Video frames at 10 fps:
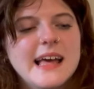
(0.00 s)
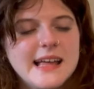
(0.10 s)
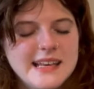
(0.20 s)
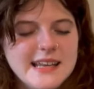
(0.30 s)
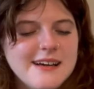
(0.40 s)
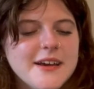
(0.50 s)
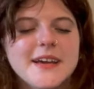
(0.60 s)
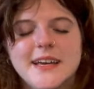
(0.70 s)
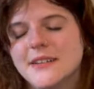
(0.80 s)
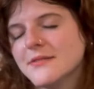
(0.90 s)
and now I'm
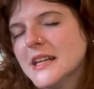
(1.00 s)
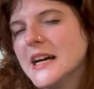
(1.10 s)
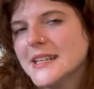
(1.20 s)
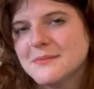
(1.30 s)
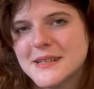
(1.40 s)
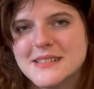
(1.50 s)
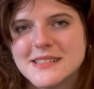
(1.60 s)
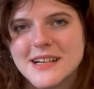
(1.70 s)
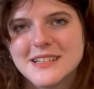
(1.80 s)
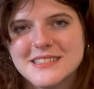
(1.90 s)
kind of not in my
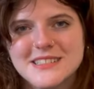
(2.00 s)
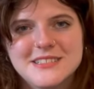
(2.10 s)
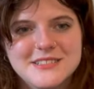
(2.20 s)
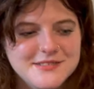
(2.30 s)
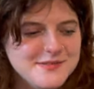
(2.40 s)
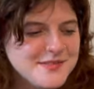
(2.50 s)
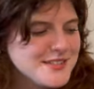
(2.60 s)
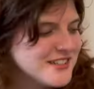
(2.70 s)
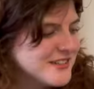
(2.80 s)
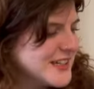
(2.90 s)
sock zone,
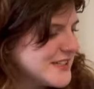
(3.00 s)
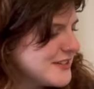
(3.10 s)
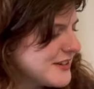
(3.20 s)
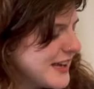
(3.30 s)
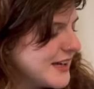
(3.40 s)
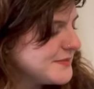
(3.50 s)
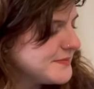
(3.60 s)
so that's okay.